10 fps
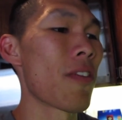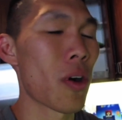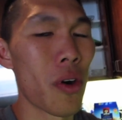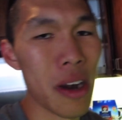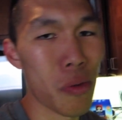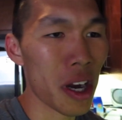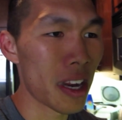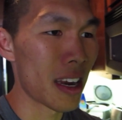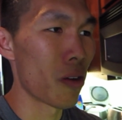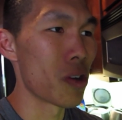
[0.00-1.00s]
if you're already
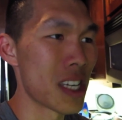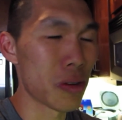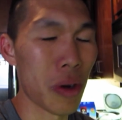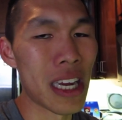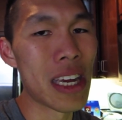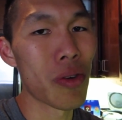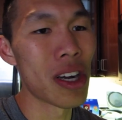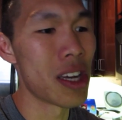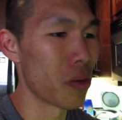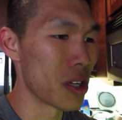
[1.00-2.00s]
working out, which is what he
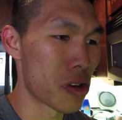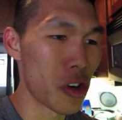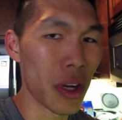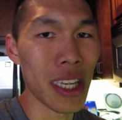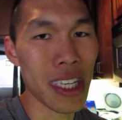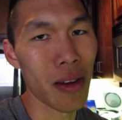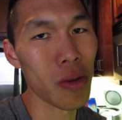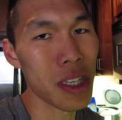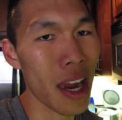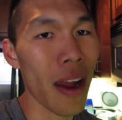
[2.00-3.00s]
was doing, as I
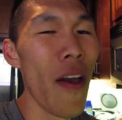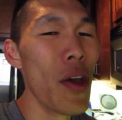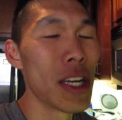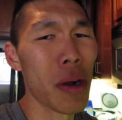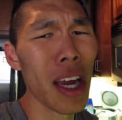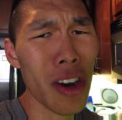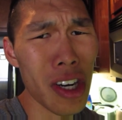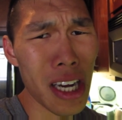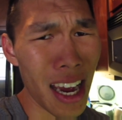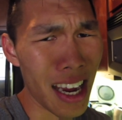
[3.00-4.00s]
was saying, it's probably your
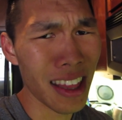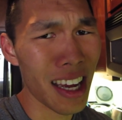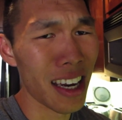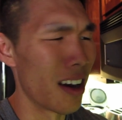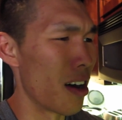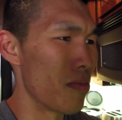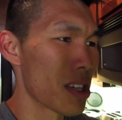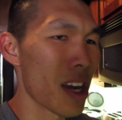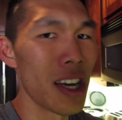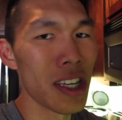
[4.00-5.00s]
diet that um,
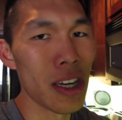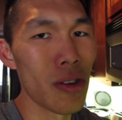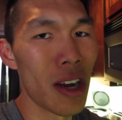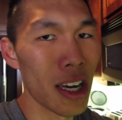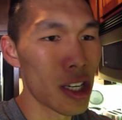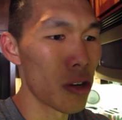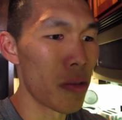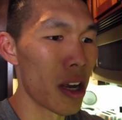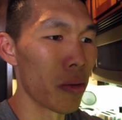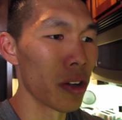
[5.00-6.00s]
is causing you not to
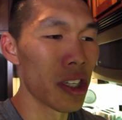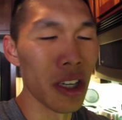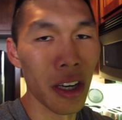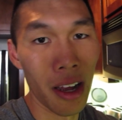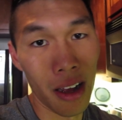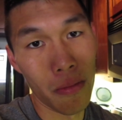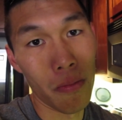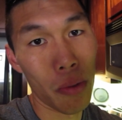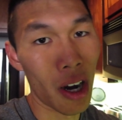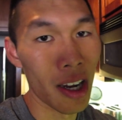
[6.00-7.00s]
be able to
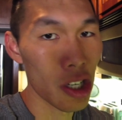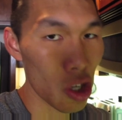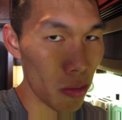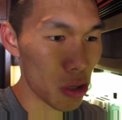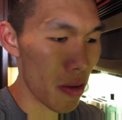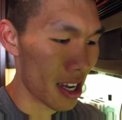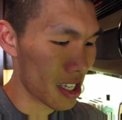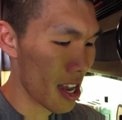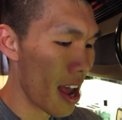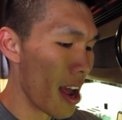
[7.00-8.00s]
um, put on so much
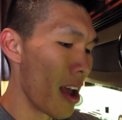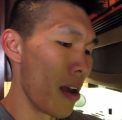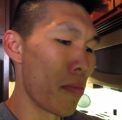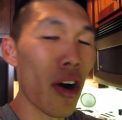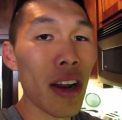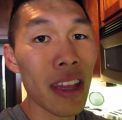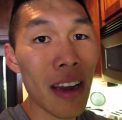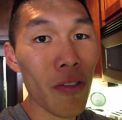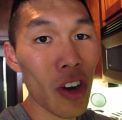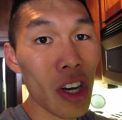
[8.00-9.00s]
mass. Important
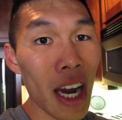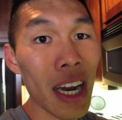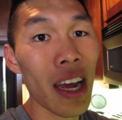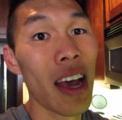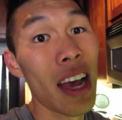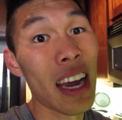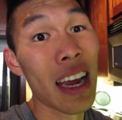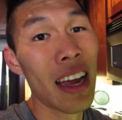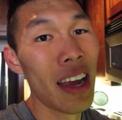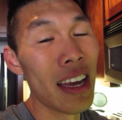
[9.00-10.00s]
thing for your diet
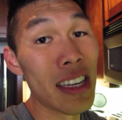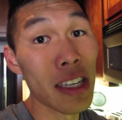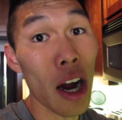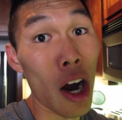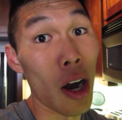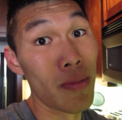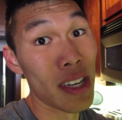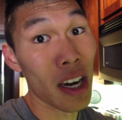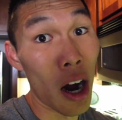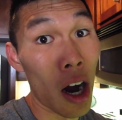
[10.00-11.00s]
is
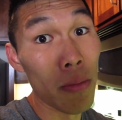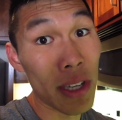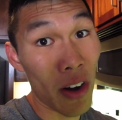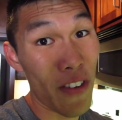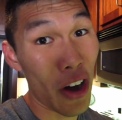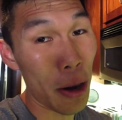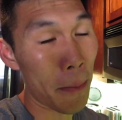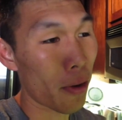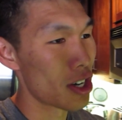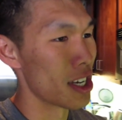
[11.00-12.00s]
carbs. Carbs are very
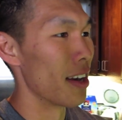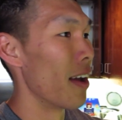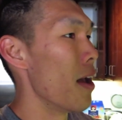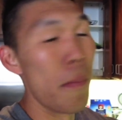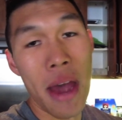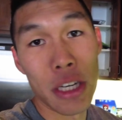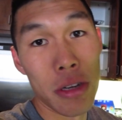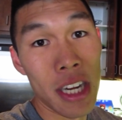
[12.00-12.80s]
important. Mashed